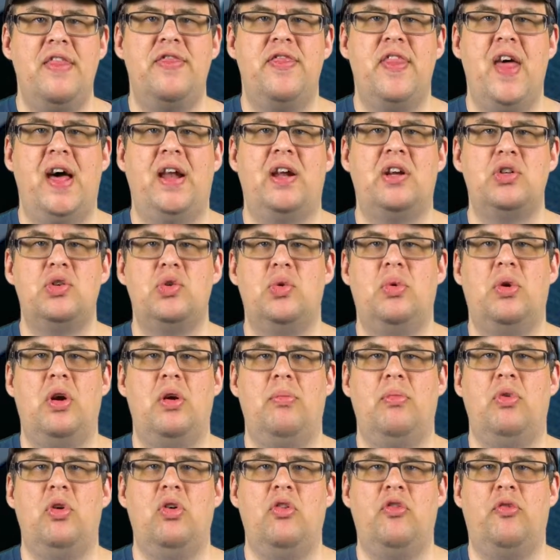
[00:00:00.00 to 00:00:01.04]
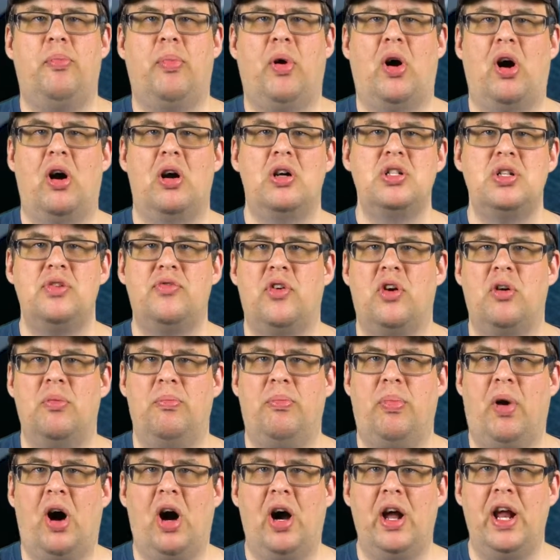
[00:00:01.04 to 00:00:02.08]
Thanos would remove parts of her
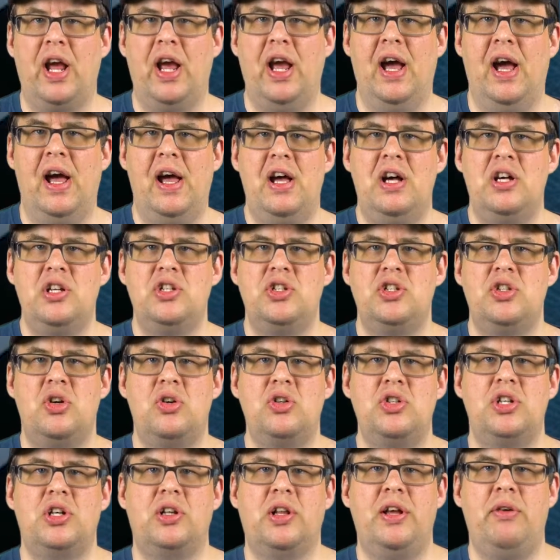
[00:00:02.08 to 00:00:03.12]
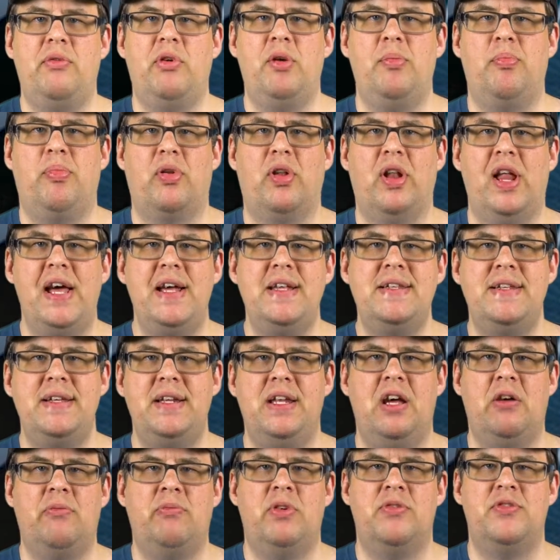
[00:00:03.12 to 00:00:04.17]
body, surgically
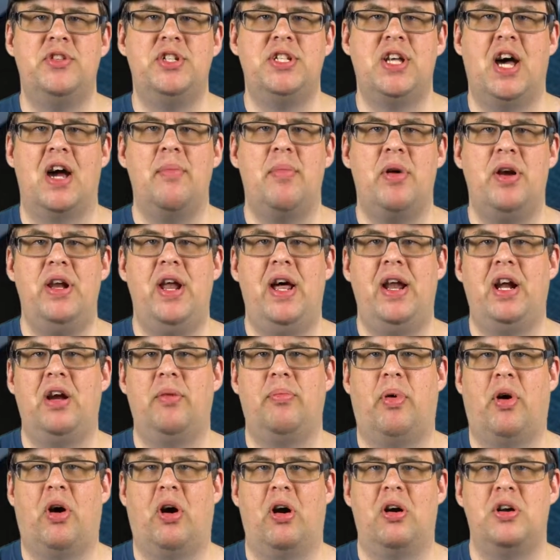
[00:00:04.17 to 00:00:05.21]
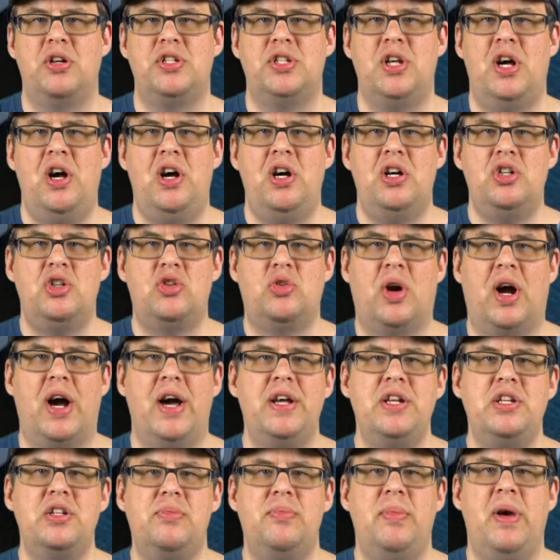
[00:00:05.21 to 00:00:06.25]
replacing them with cybernetic parts,
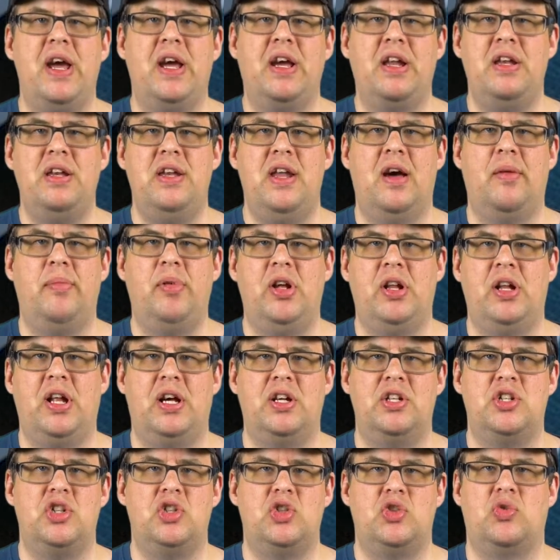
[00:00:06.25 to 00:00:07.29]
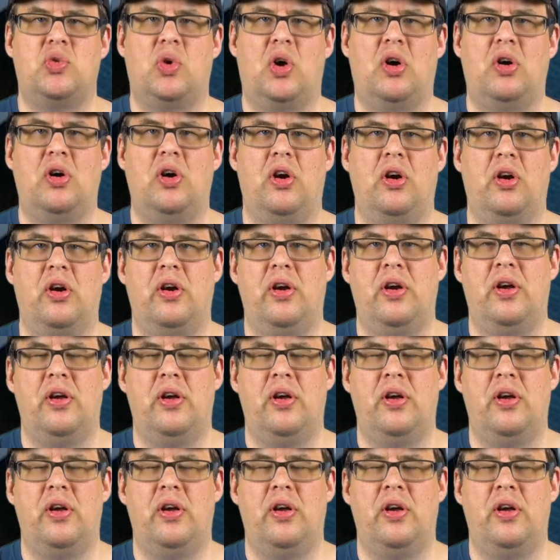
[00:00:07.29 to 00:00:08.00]
trying to make Nebula stronger.